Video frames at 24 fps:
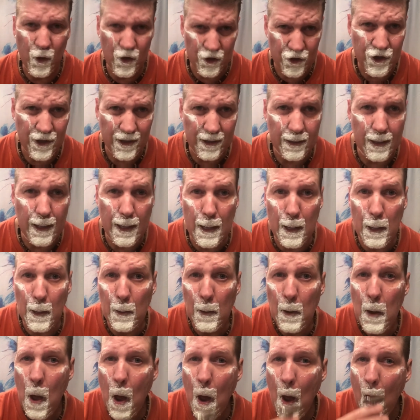pushing
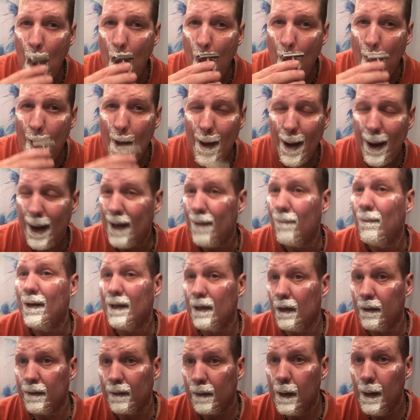down, and they
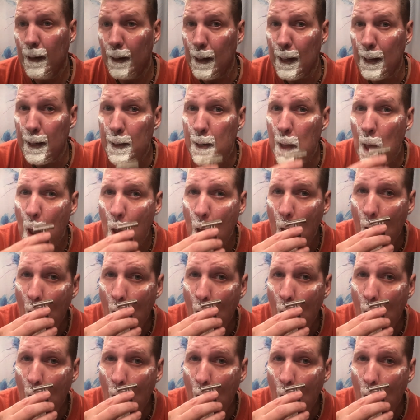get cut.